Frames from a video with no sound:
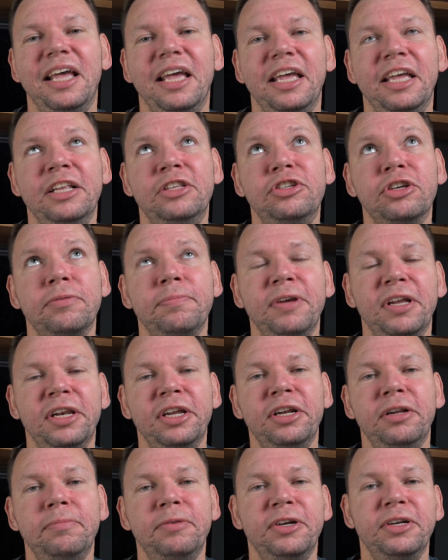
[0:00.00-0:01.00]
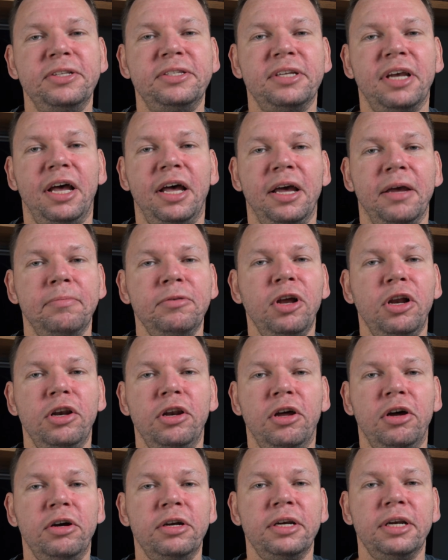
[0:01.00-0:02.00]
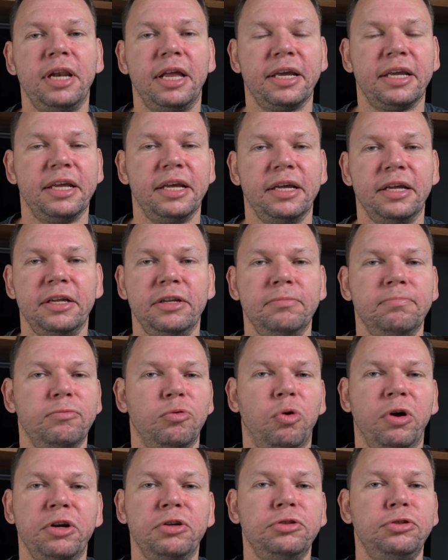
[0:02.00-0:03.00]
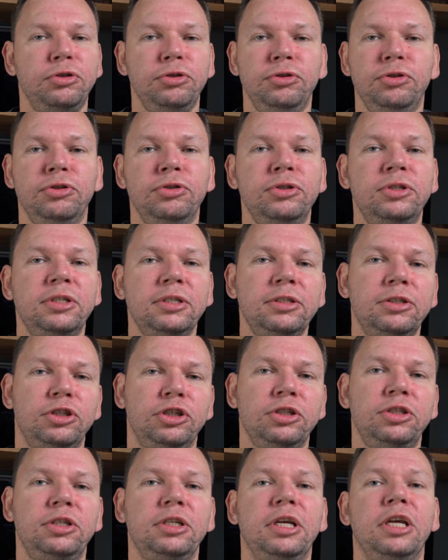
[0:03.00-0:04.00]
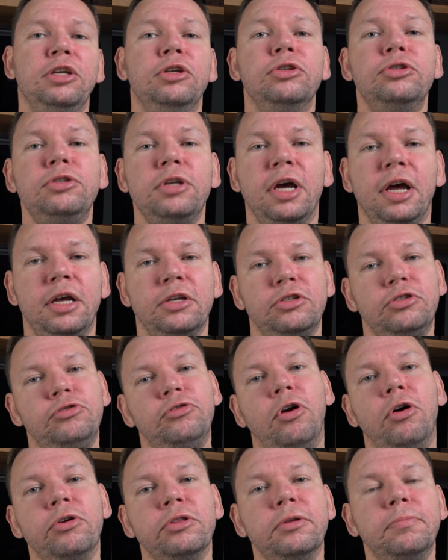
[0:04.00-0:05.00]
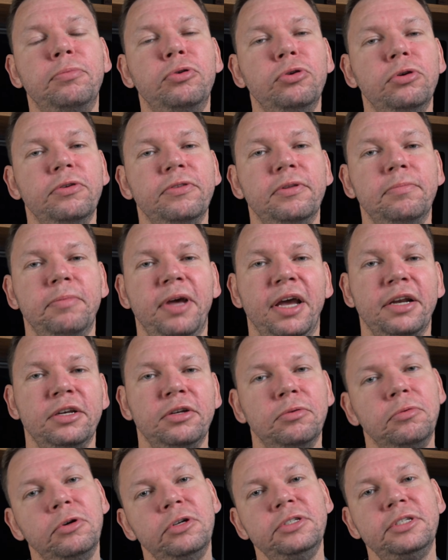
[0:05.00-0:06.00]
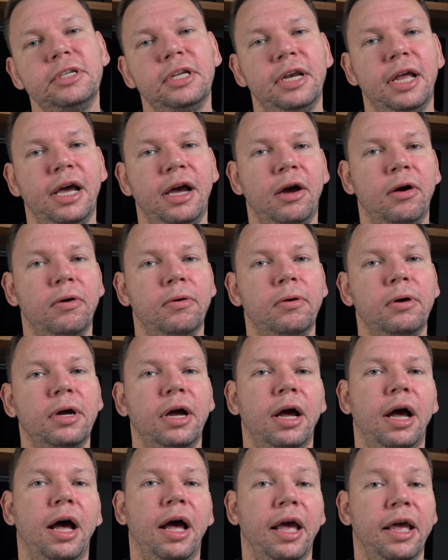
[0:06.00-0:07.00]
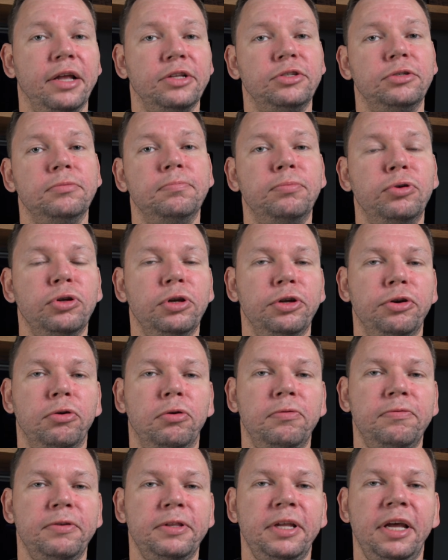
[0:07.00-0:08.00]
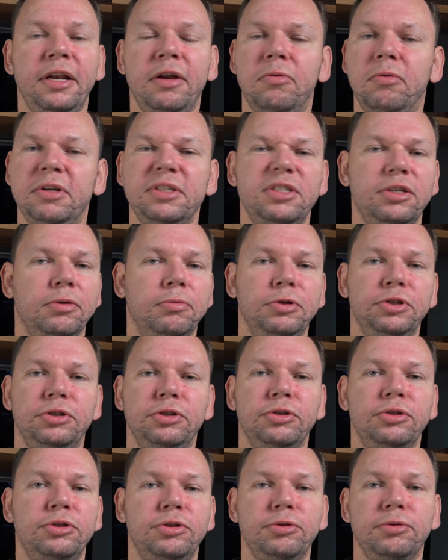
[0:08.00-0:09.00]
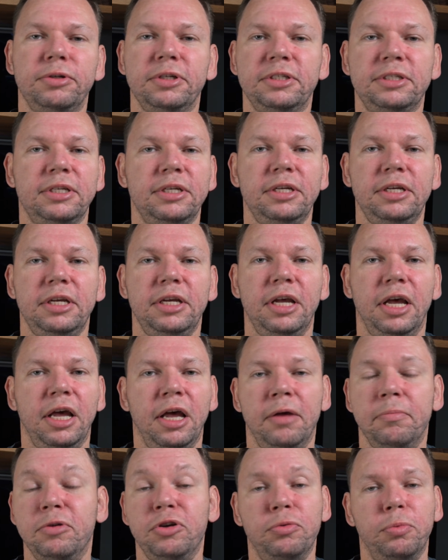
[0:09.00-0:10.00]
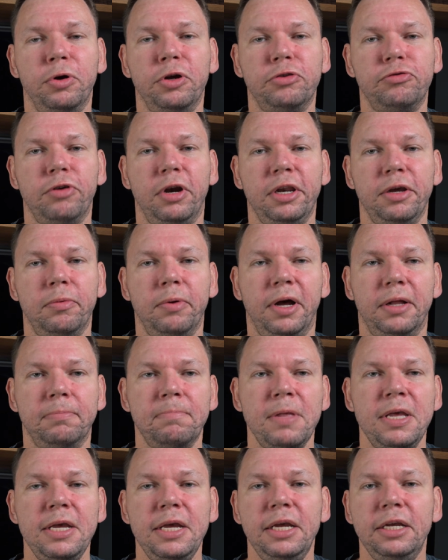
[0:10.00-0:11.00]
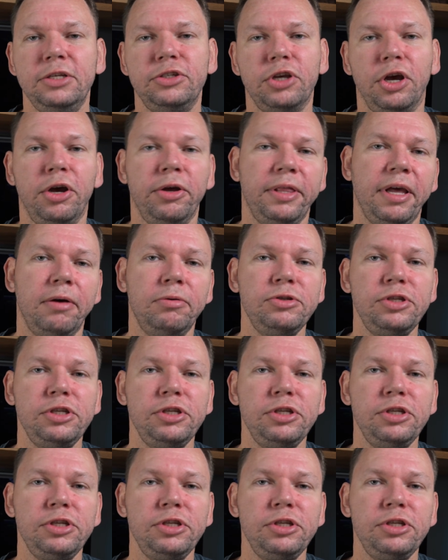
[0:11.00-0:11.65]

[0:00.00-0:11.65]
It took me a little bit of time, not long, like 1 or 2 uses, just to get used to how strong the pull of the magnet was and how I had to pull it off in that. And once I was used to it, it worked really well. So that was